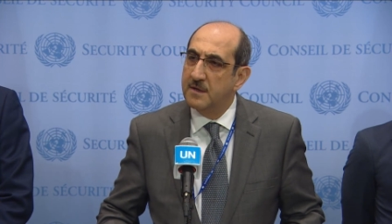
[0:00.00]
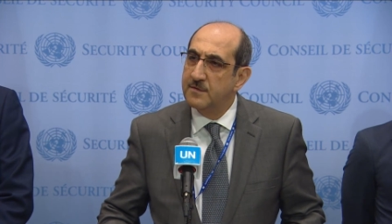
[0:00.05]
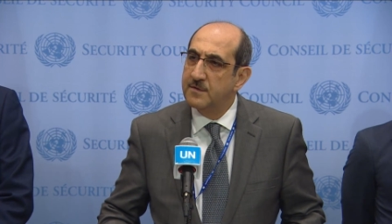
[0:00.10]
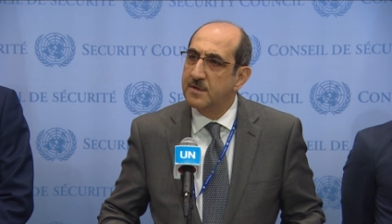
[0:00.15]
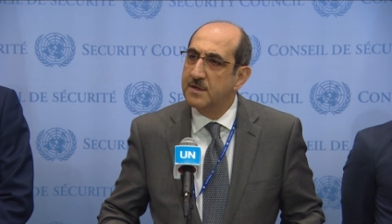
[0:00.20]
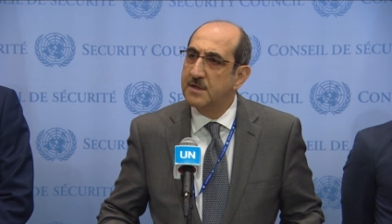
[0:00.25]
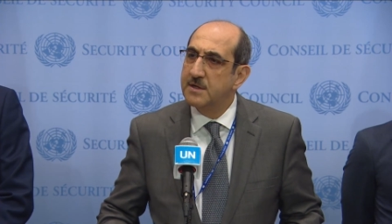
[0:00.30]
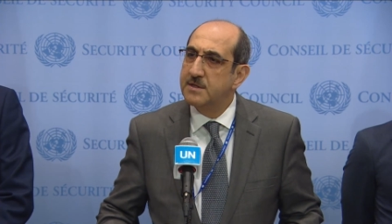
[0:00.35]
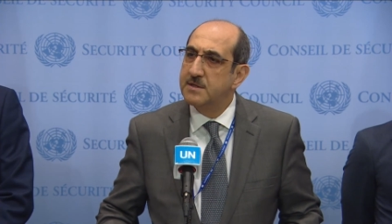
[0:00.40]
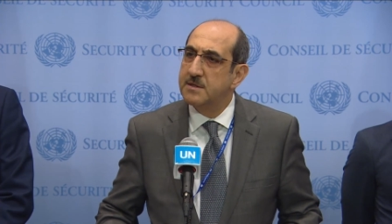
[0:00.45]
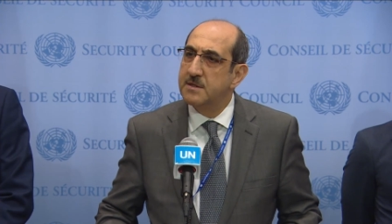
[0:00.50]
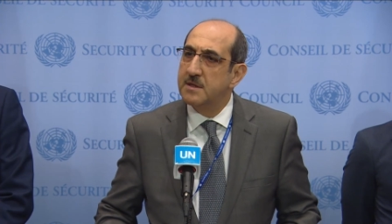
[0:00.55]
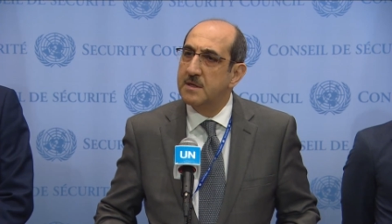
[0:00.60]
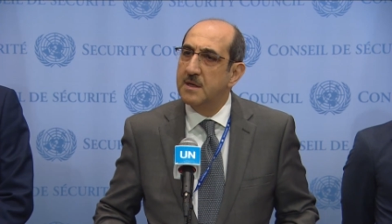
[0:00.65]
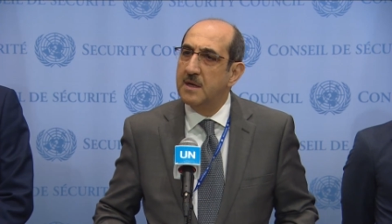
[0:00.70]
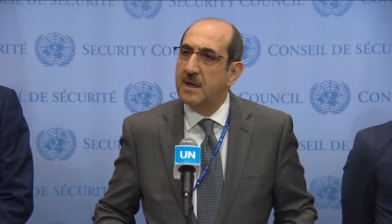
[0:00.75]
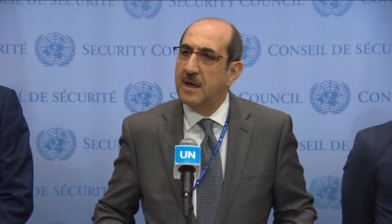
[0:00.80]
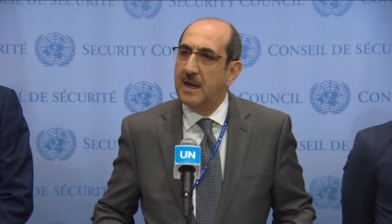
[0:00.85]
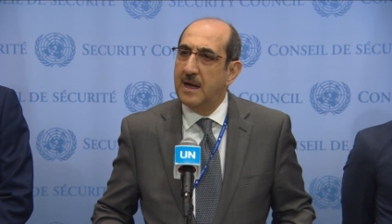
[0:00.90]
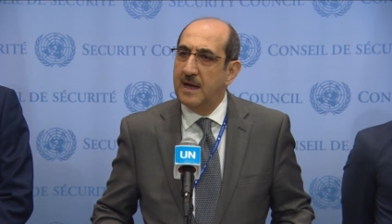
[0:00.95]
countries
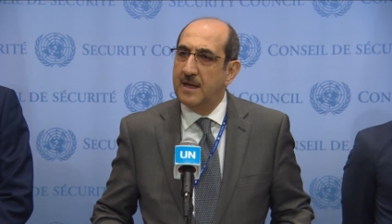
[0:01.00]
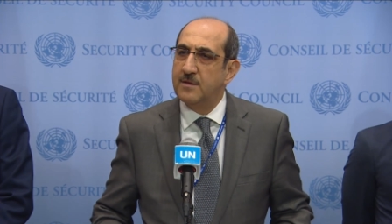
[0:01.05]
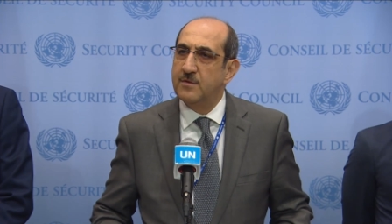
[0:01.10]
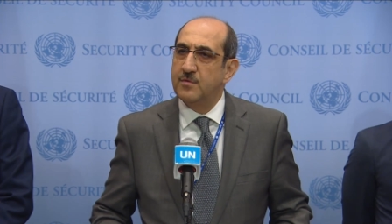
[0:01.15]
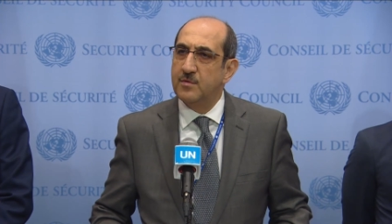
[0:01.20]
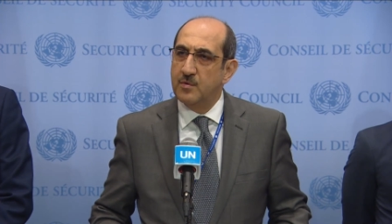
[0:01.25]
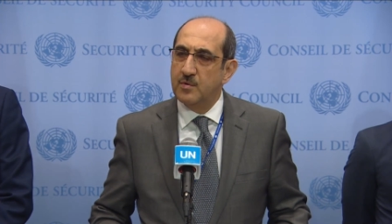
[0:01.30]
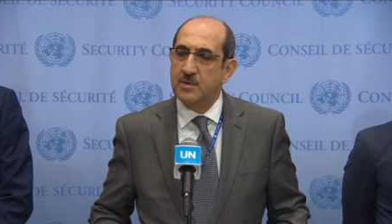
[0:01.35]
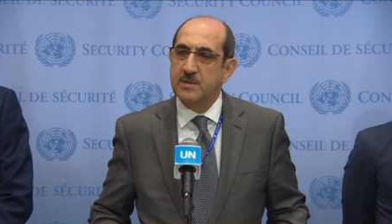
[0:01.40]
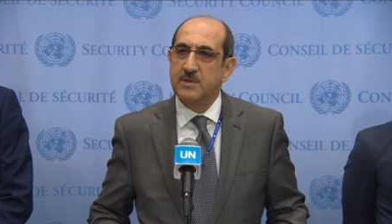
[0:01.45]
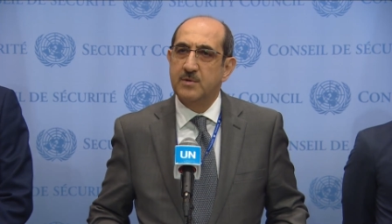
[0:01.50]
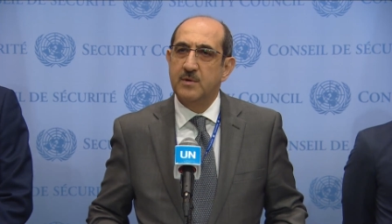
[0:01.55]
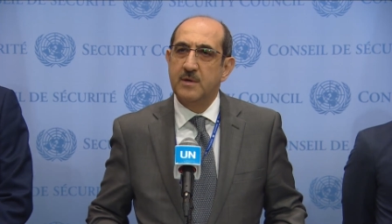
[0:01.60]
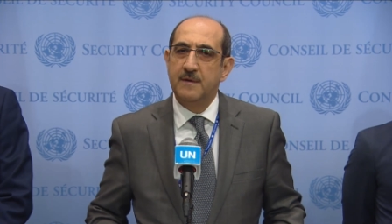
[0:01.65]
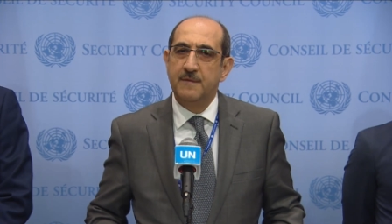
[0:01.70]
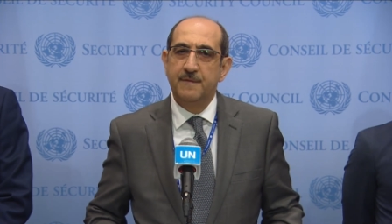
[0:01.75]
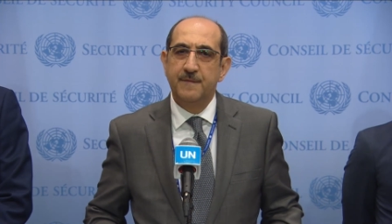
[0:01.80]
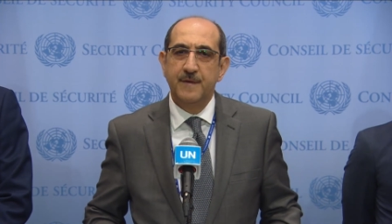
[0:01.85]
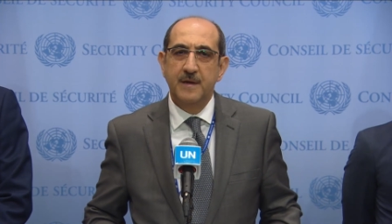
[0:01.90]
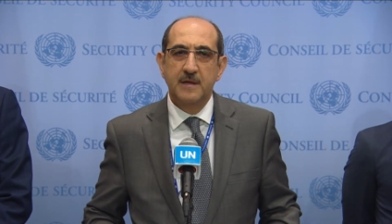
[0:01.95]
and also
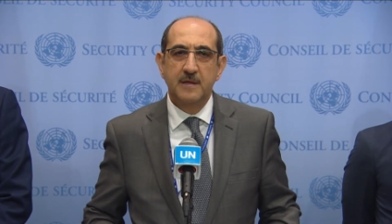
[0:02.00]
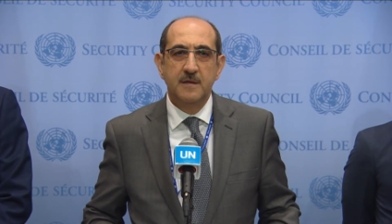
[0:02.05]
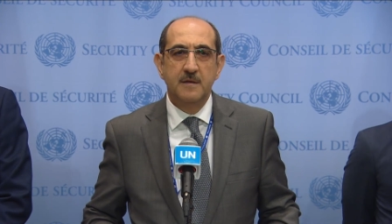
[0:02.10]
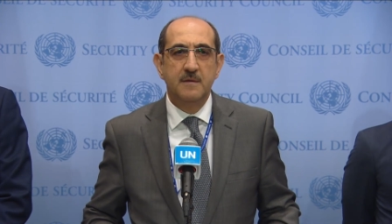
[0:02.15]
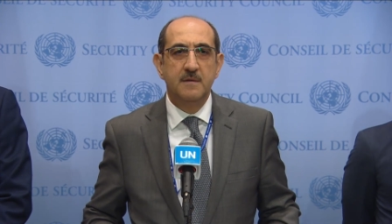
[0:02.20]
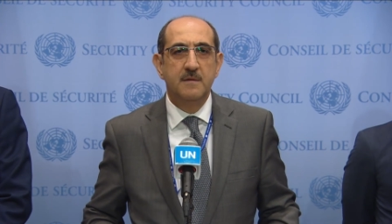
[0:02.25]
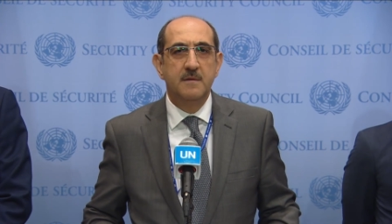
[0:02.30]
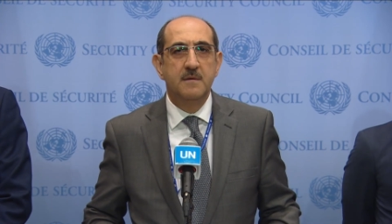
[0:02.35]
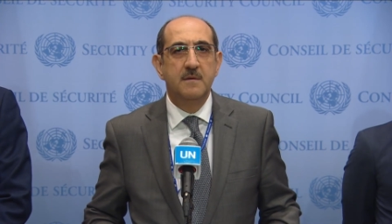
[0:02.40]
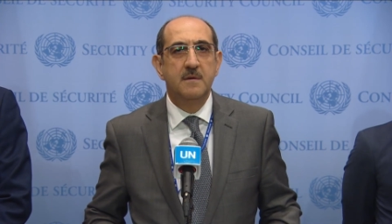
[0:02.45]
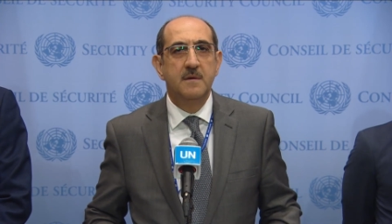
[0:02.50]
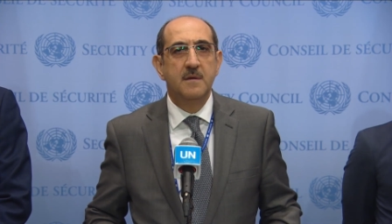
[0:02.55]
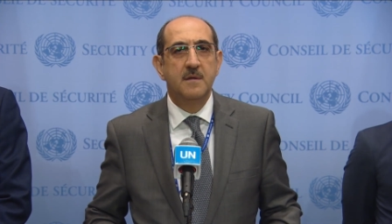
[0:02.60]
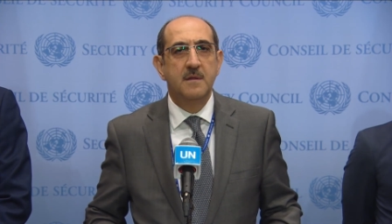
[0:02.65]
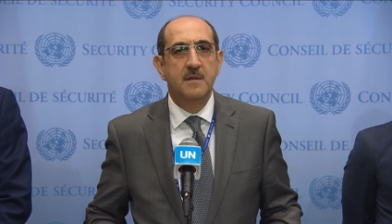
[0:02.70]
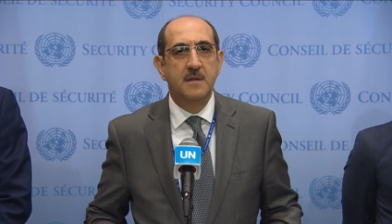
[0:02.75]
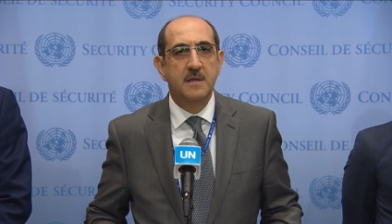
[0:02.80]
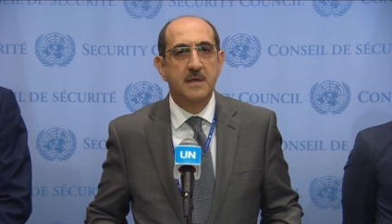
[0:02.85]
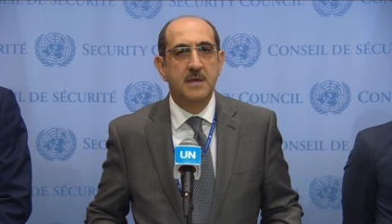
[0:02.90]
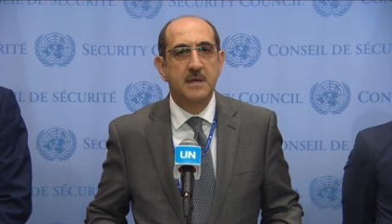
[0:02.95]
affected
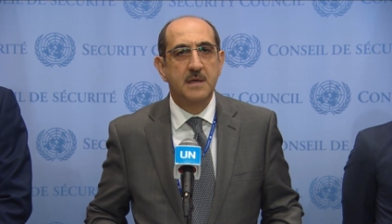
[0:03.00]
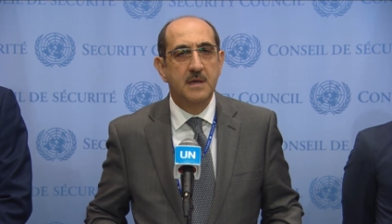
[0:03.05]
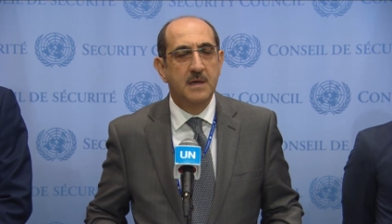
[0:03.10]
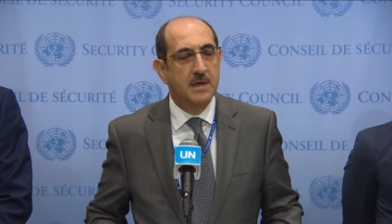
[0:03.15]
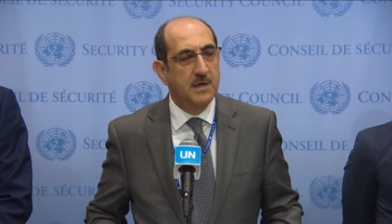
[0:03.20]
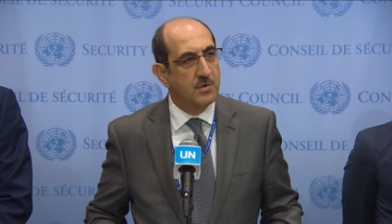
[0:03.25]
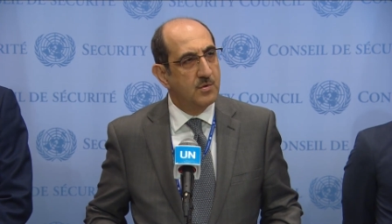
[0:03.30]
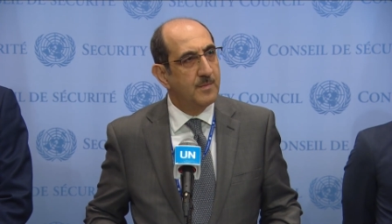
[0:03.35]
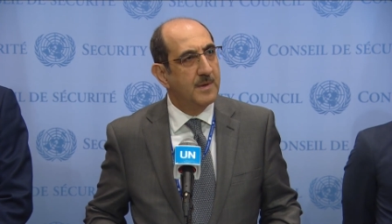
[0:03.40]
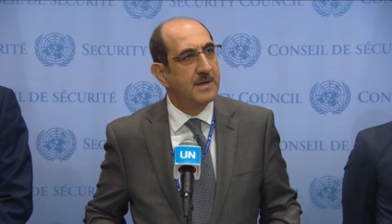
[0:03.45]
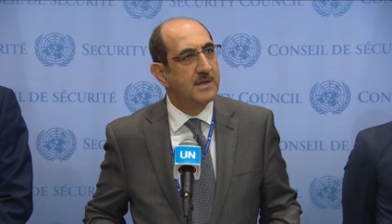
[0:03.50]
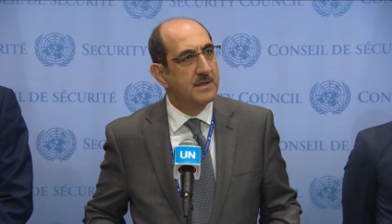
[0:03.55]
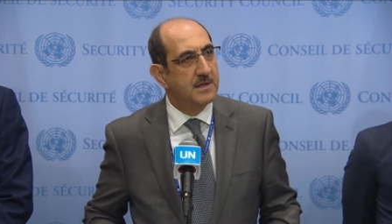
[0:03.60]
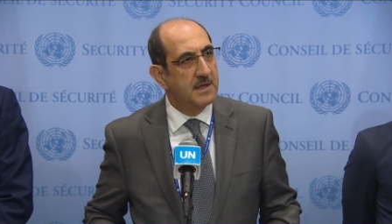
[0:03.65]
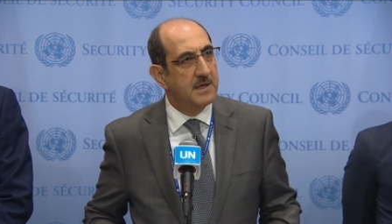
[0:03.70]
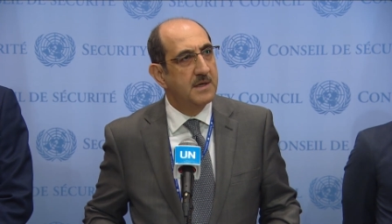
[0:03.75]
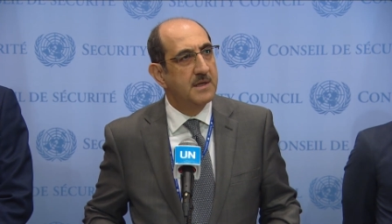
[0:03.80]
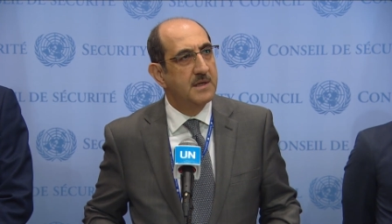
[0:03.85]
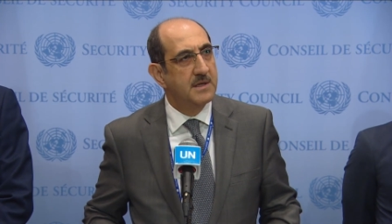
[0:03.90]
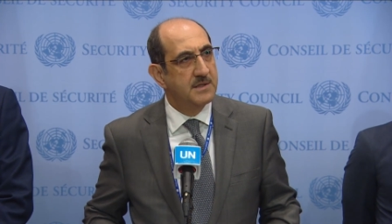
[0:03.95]
the
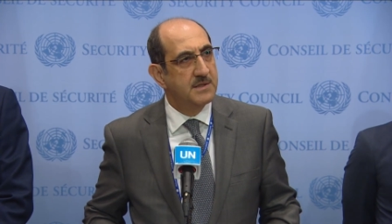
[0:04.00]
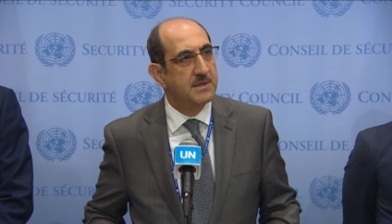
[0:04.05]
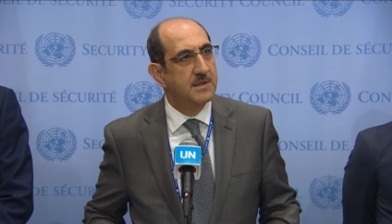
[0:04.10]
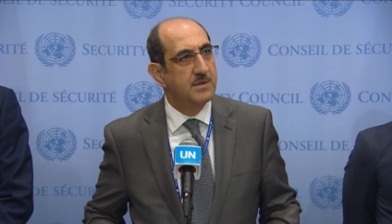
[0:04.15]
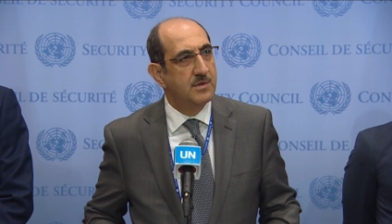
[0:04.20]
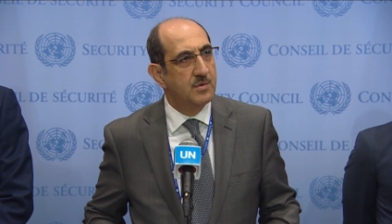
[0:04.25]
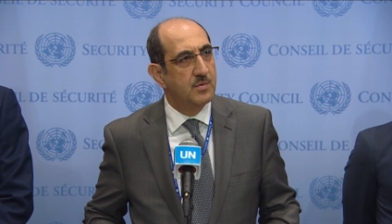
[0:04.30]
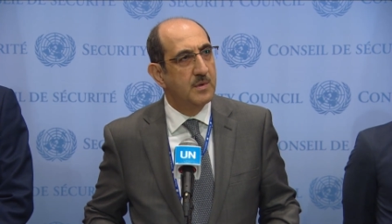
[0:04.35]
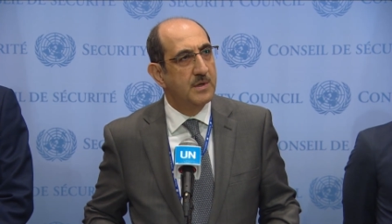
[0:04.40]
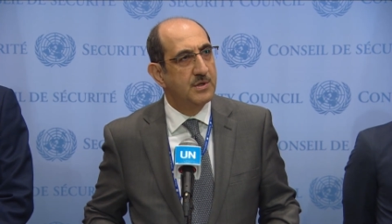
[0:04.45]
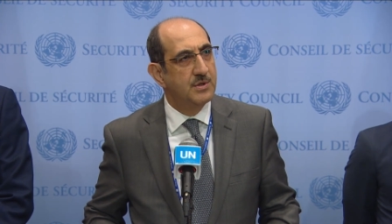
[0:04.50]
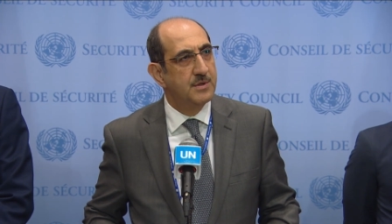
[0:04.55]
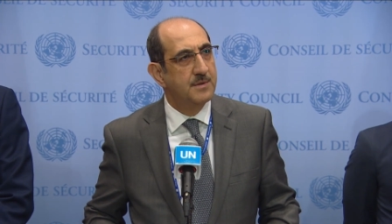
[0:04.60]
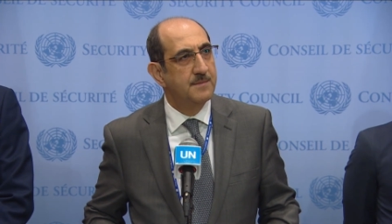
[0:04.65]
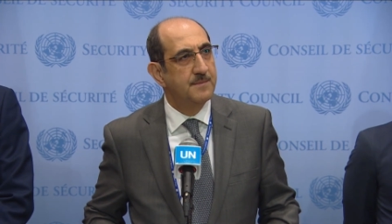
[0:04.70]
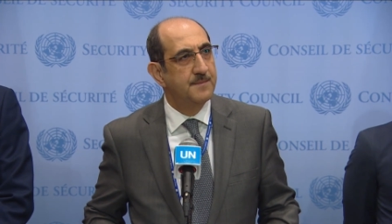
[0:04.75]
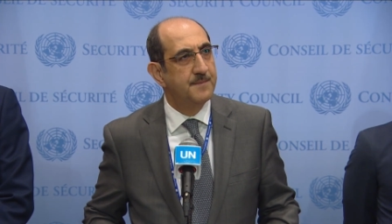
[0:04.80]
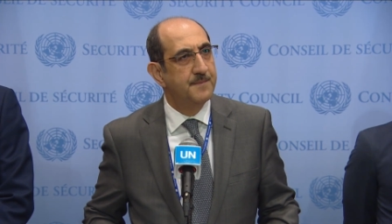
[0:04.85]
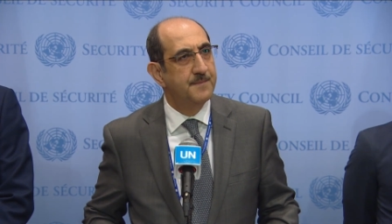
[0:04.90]
humanitarian situation.